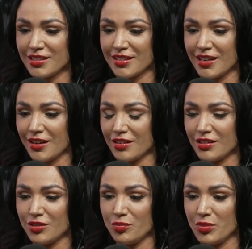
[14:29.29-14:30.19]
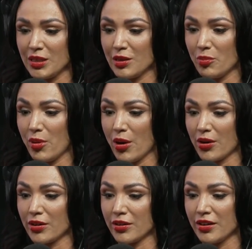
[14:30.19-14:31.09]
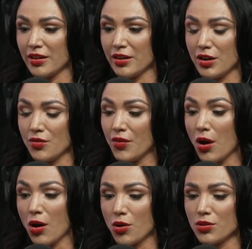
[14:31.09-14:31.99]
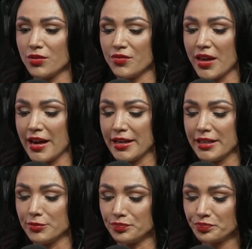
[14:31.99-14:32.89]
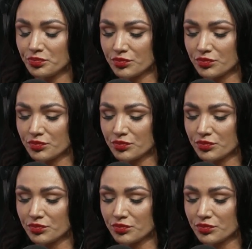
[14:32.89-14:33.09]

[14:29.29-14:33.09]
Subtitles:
and I got to be a part of all of that. And